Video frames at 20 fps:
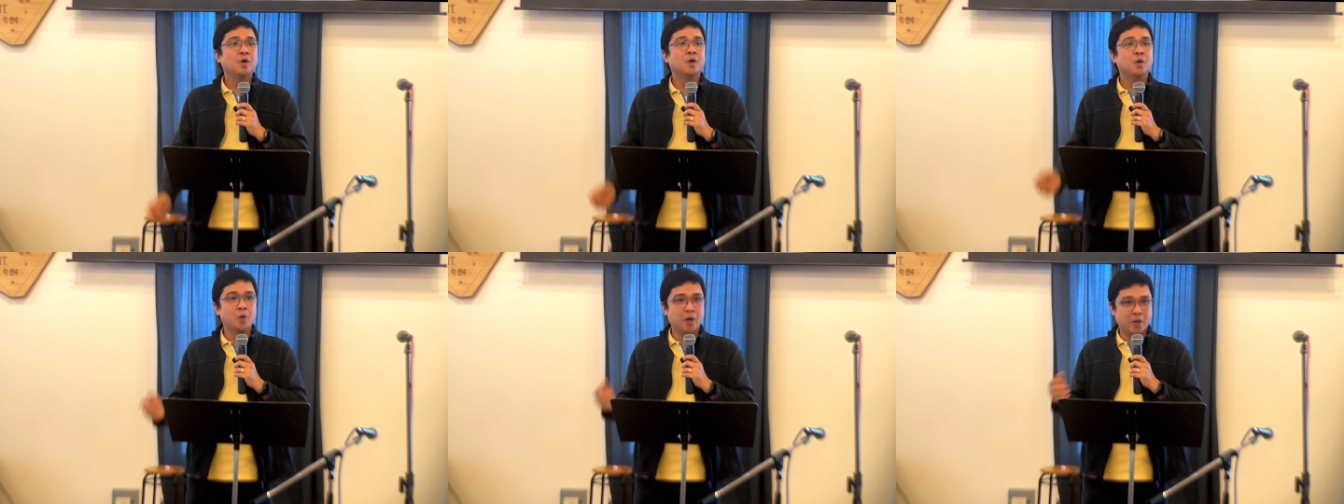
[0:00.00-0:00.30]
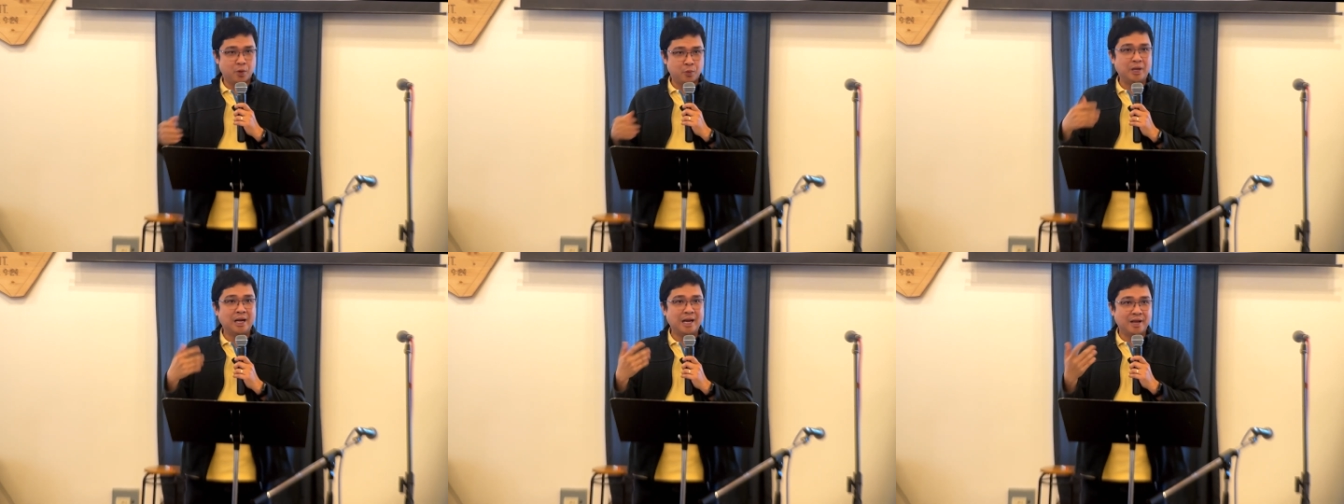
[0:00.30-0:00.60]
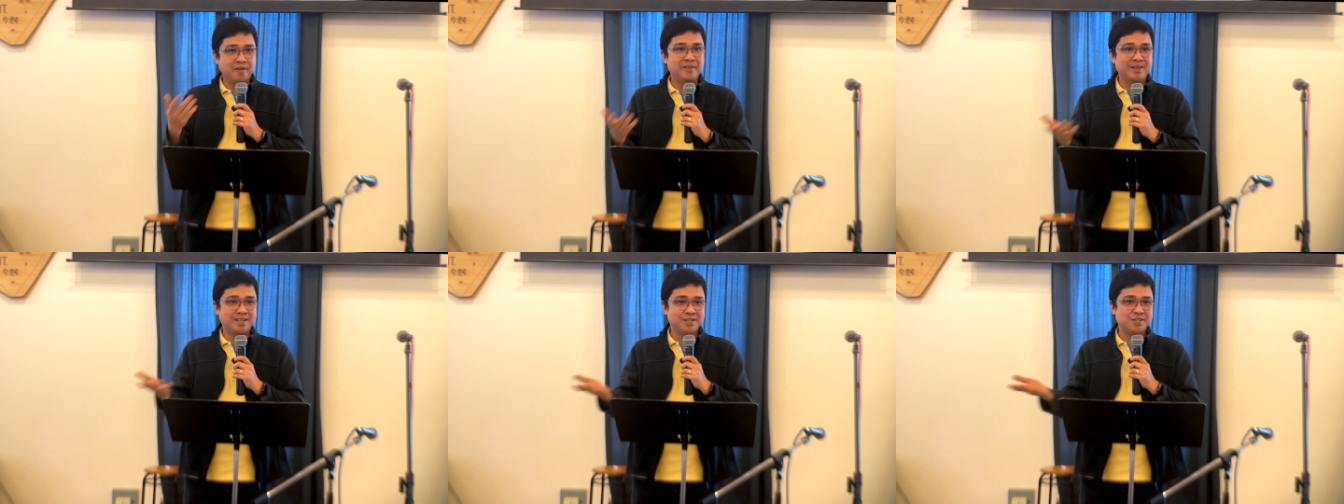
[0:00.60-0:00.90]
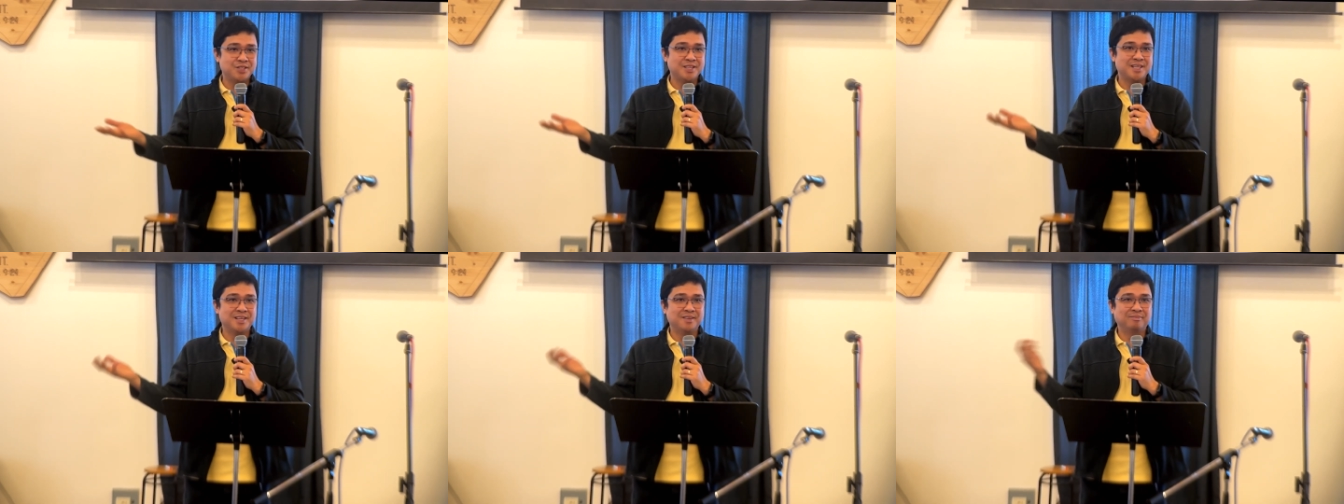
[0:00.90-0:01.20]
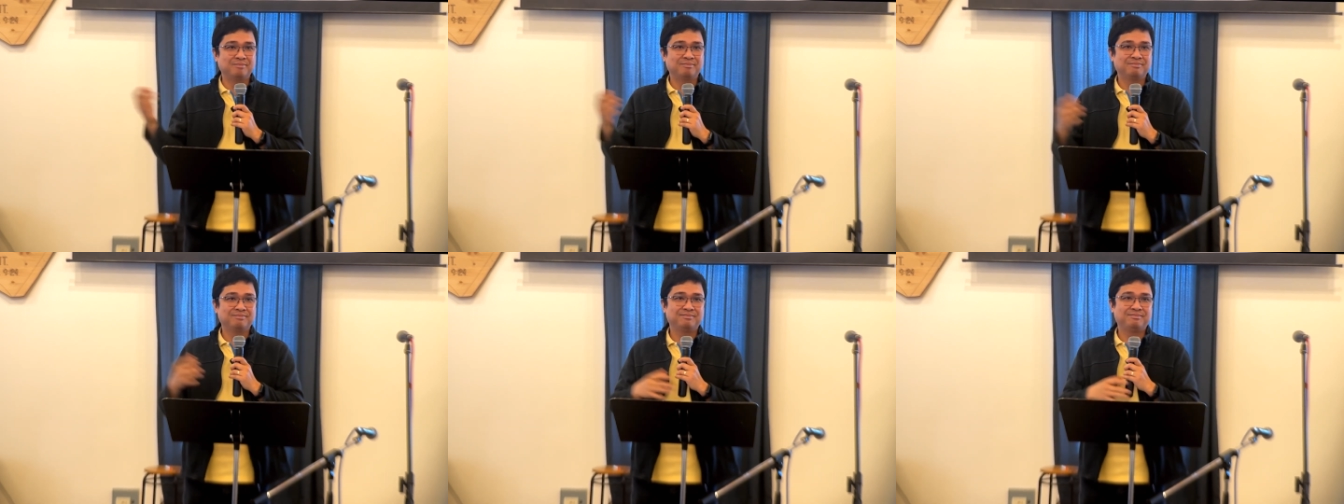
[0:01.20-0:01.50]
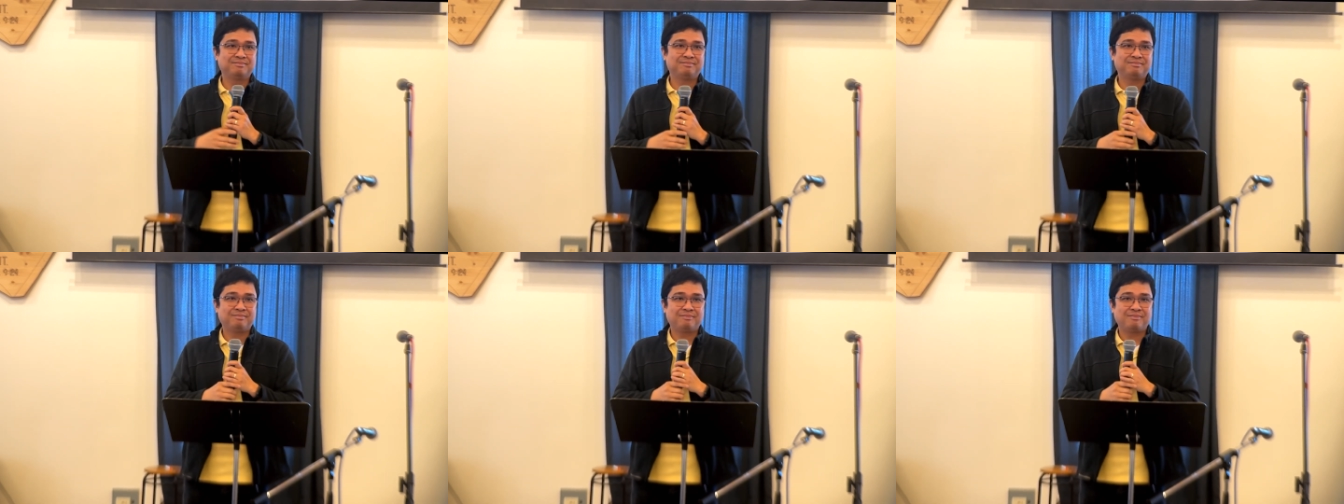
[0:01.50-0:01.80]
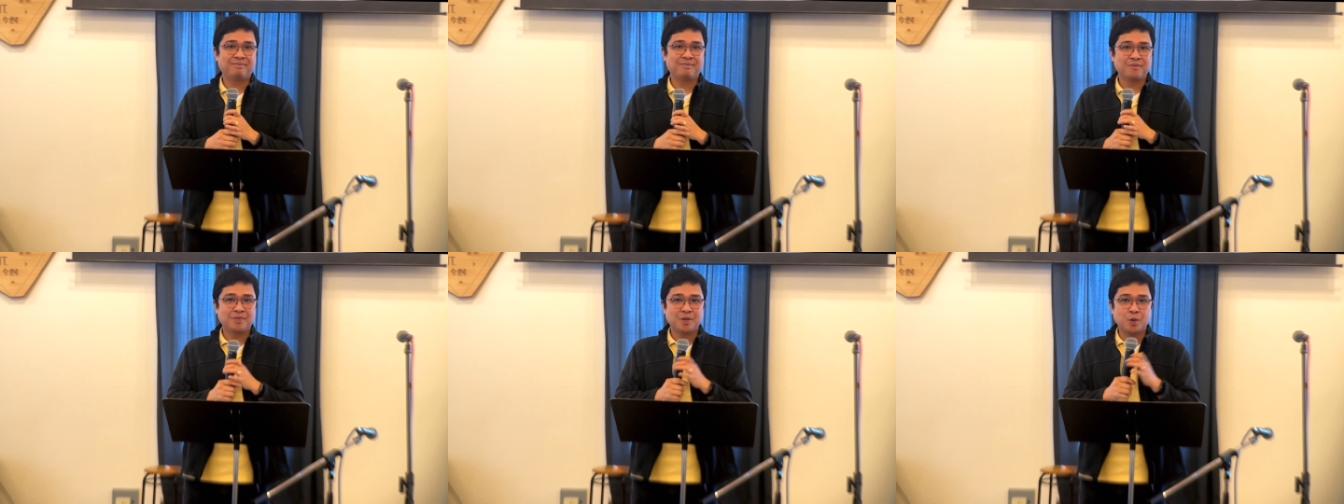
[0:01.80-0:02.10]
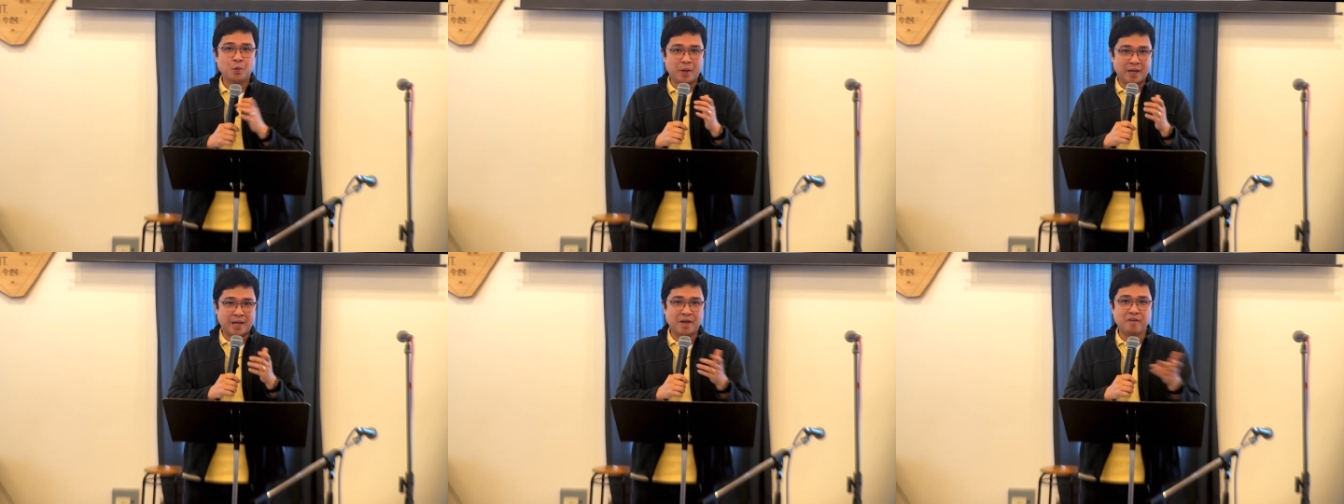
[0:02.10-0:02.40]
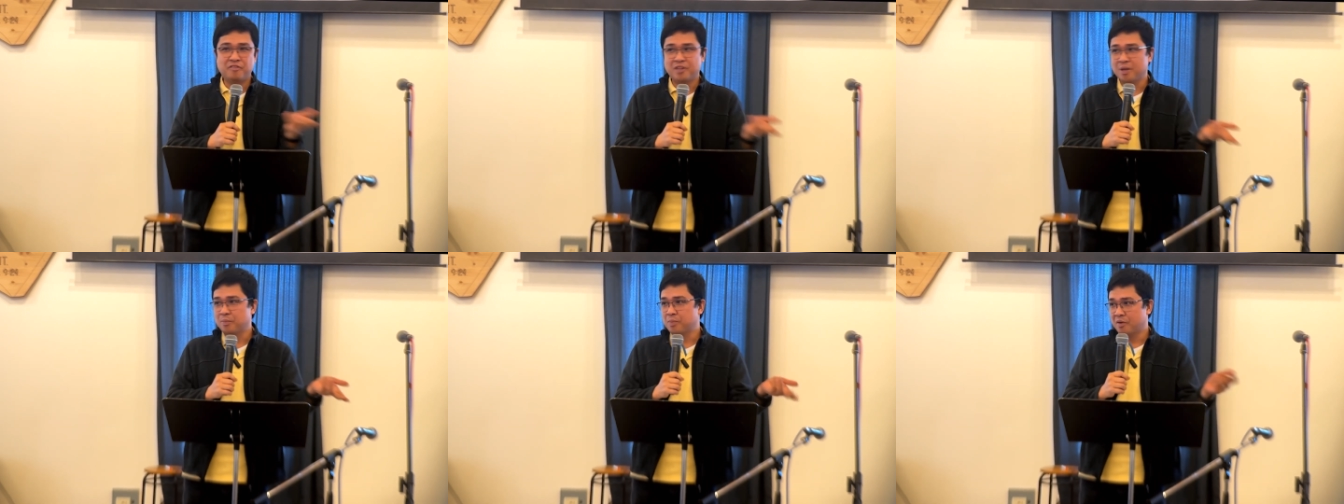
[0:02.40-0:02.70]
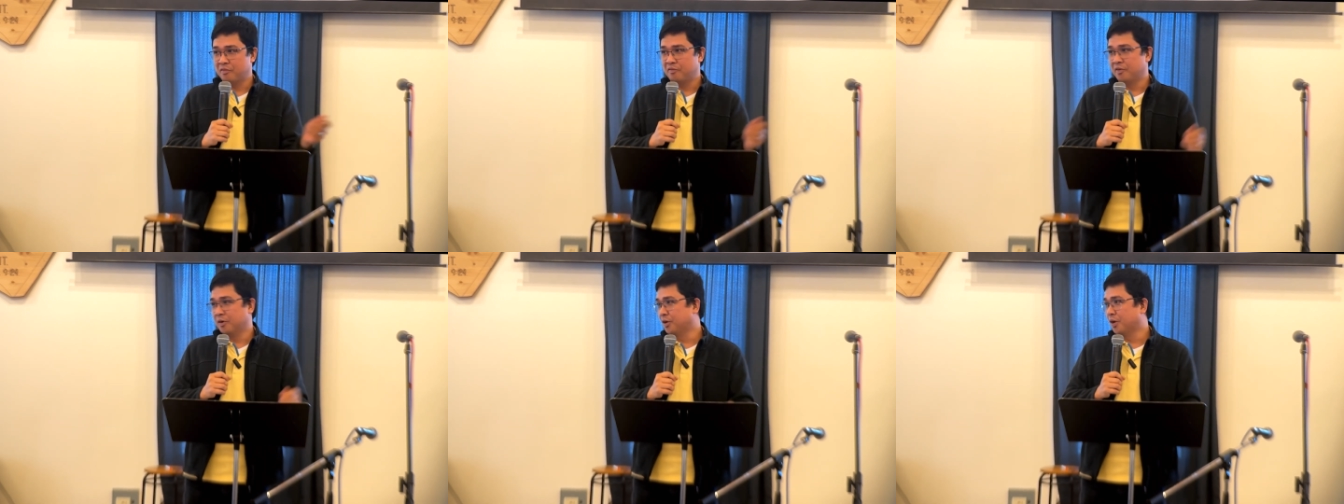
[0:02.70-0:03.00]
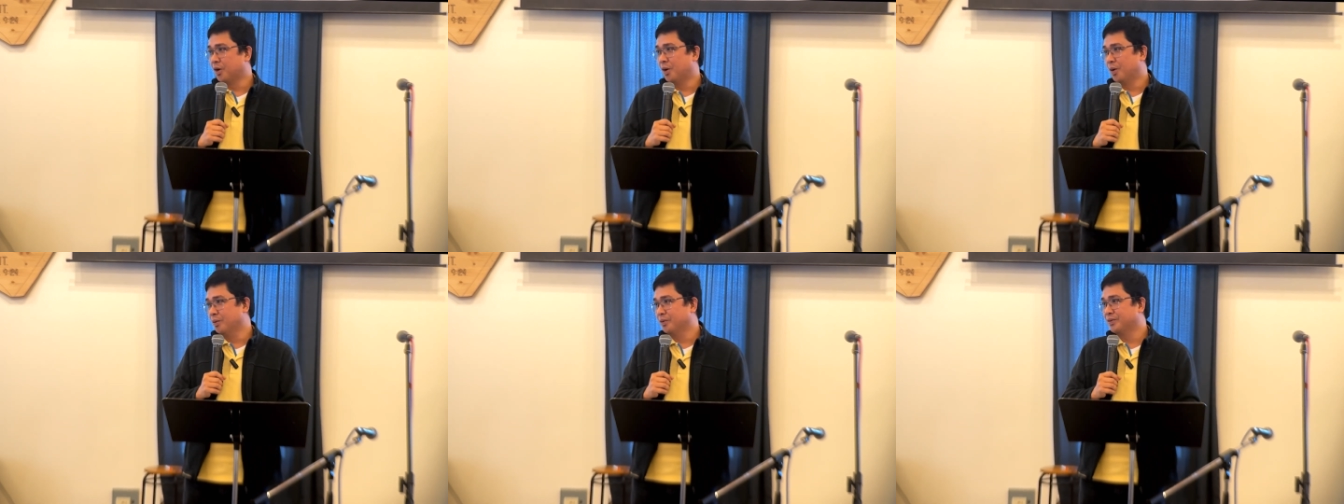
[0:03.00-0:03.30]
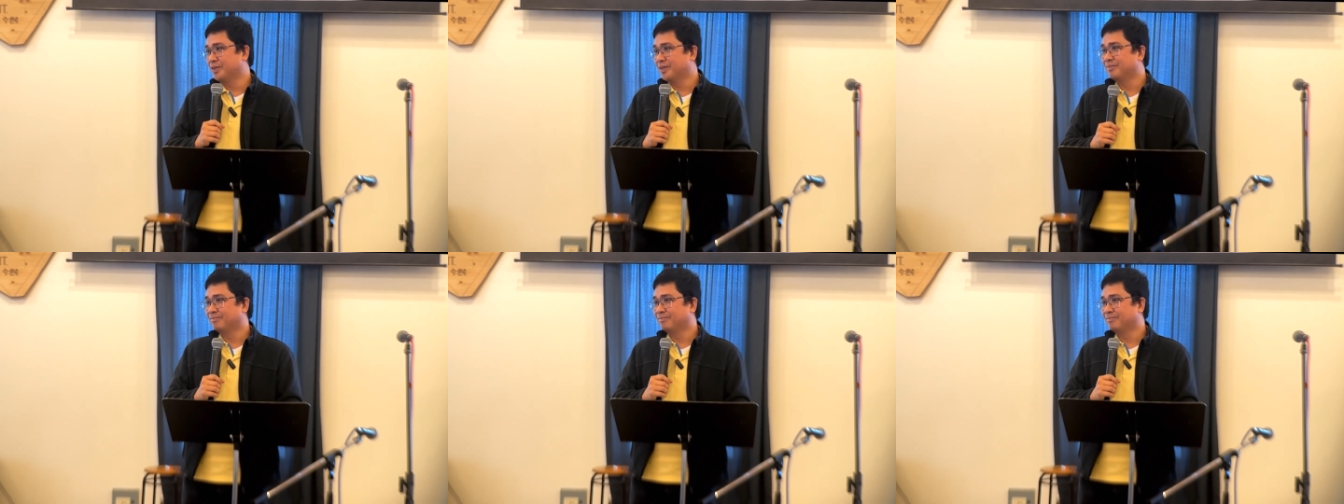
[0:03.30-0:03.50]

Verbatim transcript: When we live in sin, we give them a foothold.